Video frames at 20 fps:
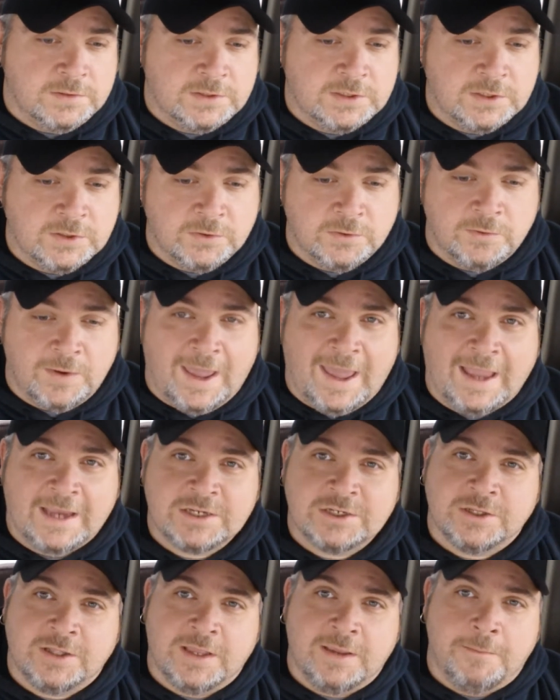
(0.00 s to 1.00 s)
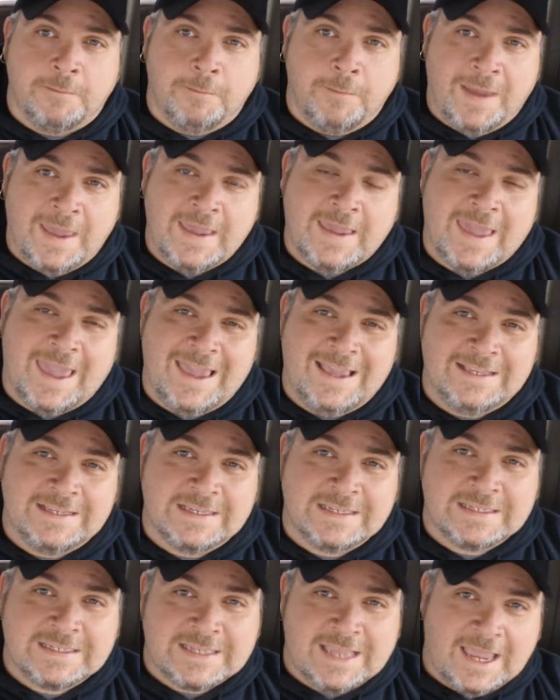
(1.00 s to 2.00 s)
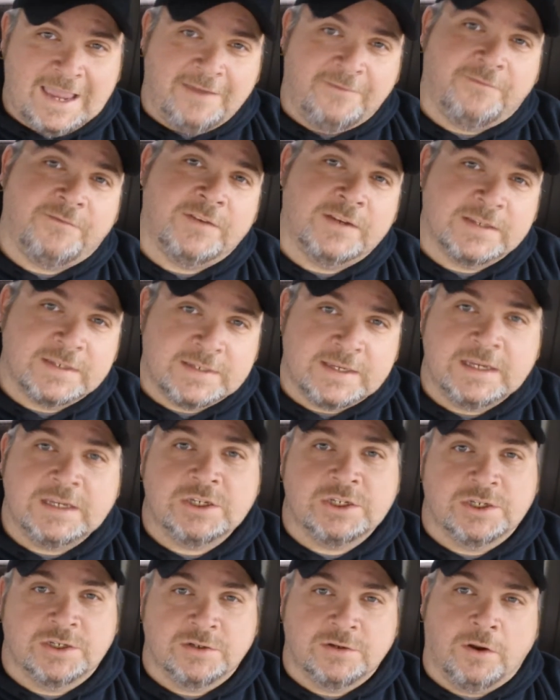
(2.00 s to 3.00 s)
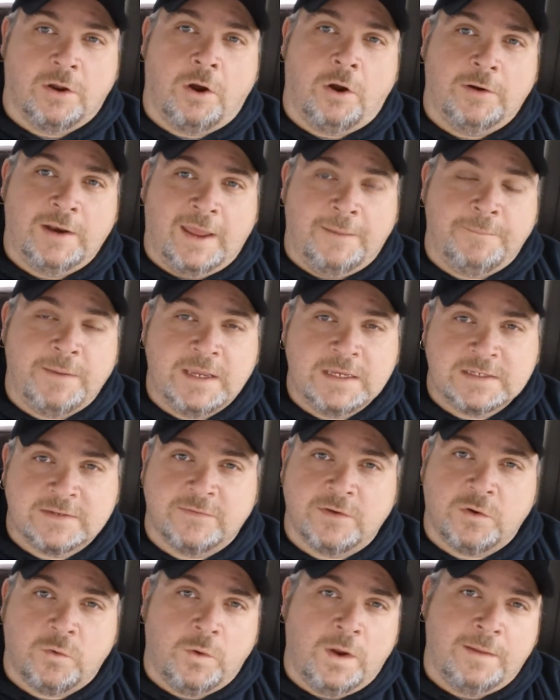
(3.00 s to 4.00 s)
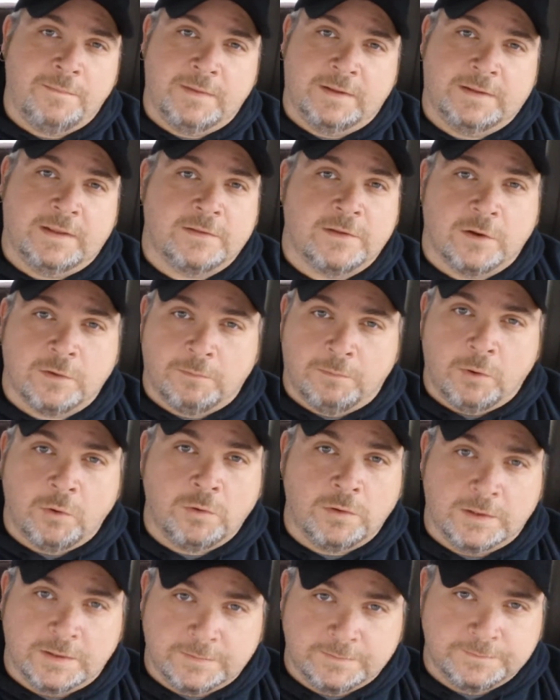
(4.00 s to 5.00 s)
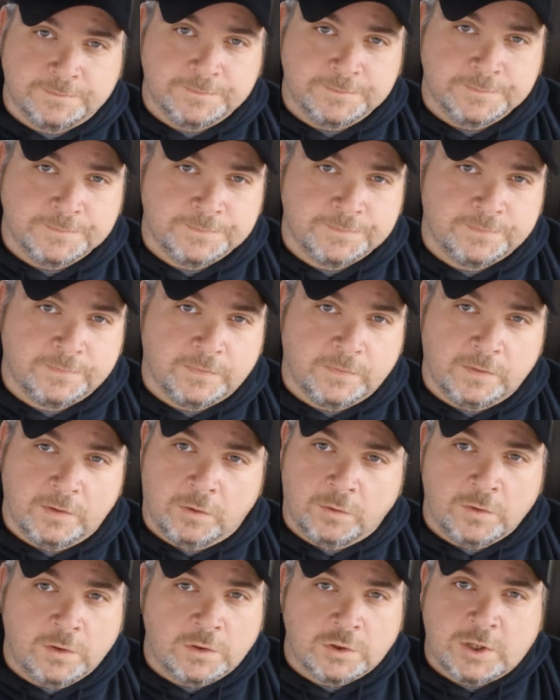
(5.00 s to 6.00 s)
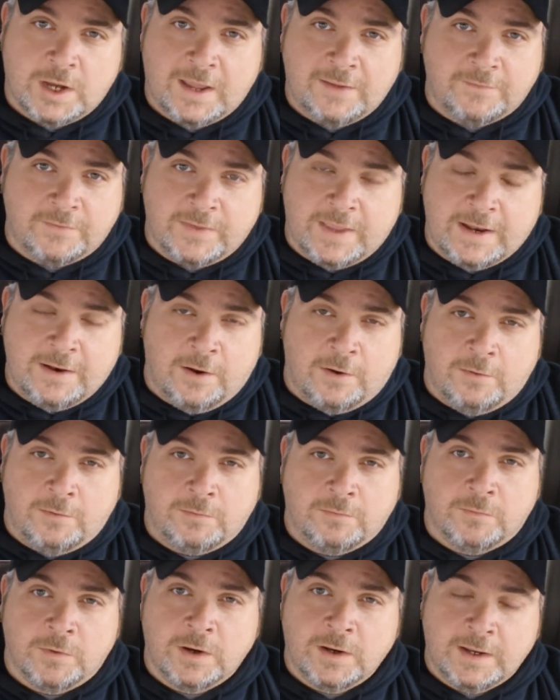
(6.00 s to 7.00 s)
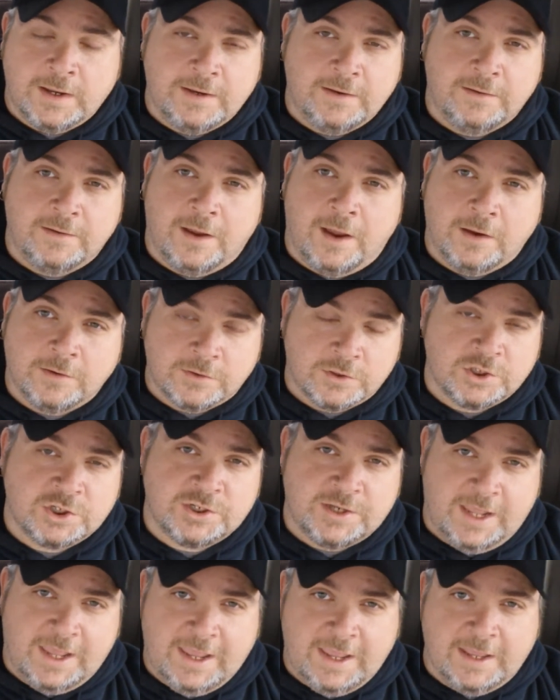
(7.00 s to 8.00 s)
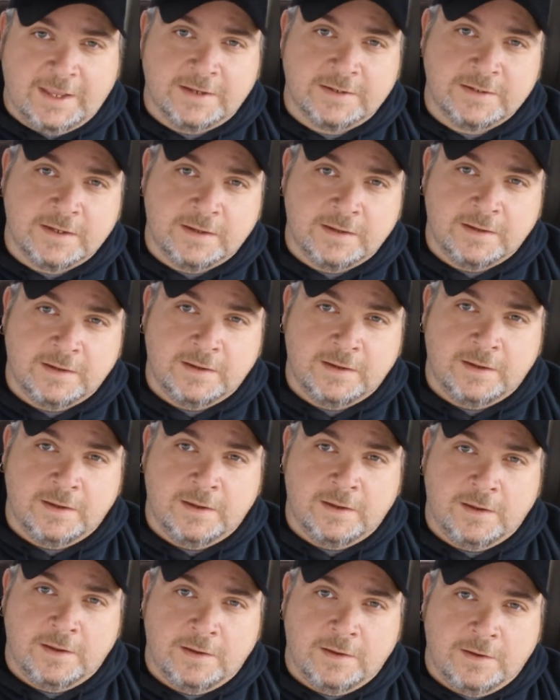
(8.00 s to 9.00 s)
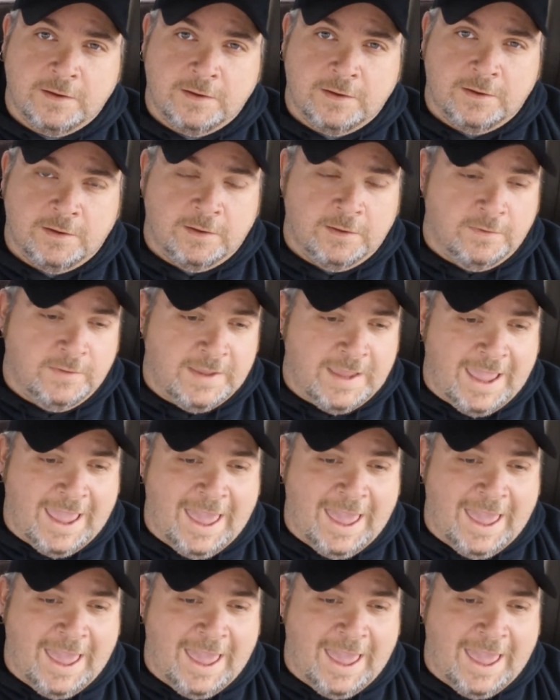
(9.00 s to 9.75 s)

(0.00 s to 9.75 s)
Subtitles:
to actually make a safe decision on that piece of equipment that they're pulling or they're driving. They don't really understand the